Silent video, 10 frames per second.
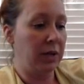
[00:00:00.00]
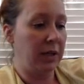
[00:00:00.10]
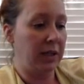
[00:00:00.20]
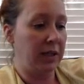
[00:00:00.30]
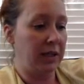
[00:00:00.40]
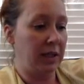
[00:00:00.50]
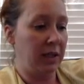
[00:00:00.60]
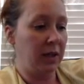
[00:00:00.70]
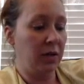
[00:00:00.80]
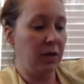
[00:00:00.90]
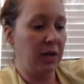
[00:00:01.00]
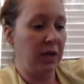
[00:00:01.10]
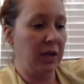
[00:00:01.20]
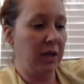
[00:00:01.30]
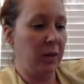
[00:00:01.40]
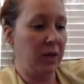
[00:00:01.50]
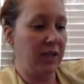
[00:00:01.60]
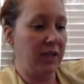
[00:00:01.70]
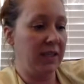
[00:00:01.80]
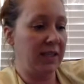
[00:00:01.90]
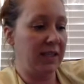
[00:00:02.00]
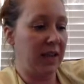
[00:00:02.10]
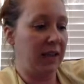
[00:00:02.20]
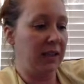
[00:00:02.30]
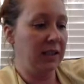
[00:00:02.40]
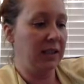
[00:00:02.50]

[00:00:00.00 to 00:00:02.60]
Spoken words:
I can tell you in 1 second